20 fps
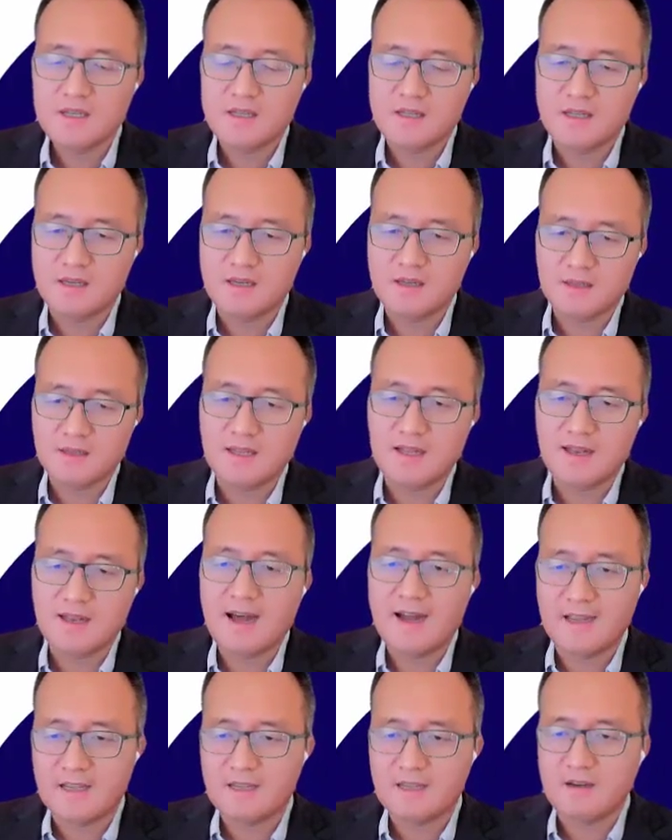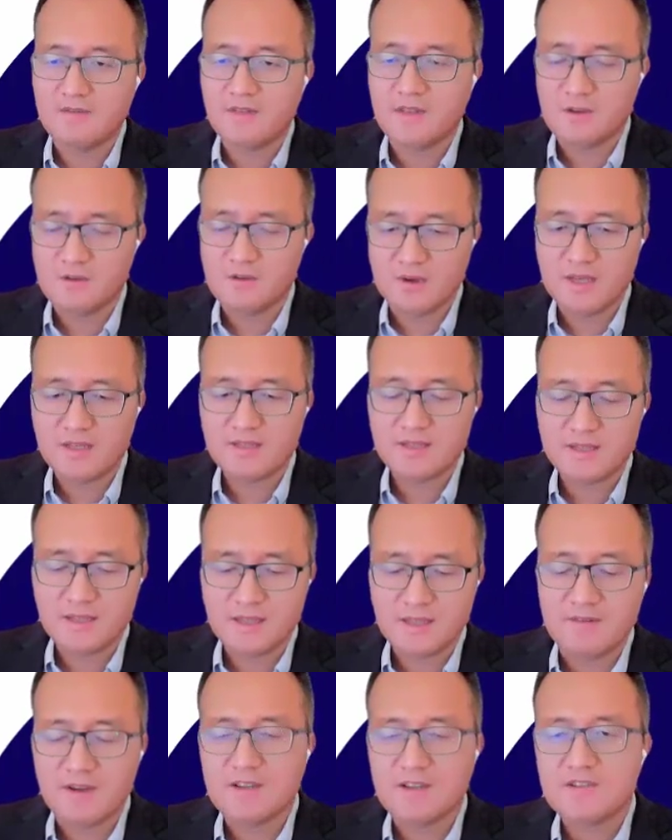the like of the US
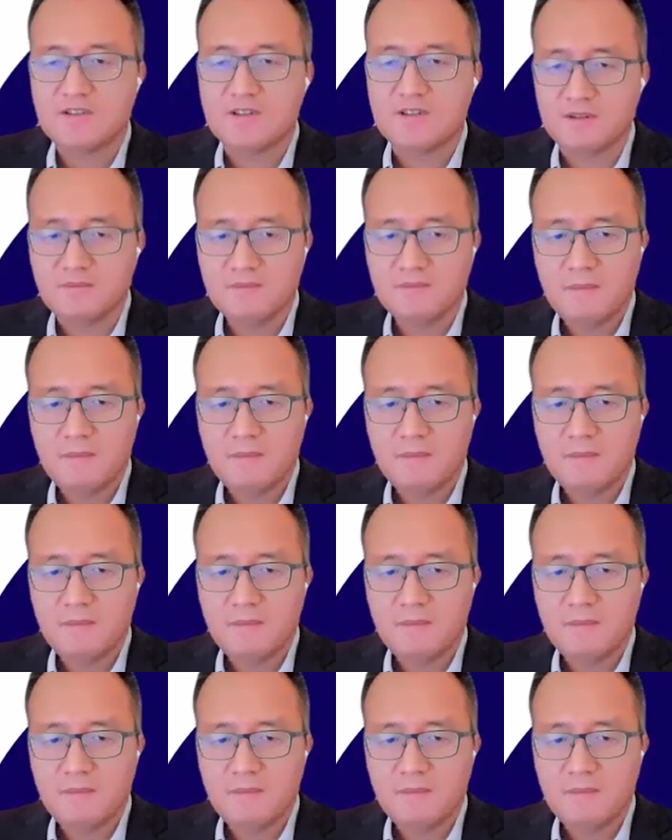investor.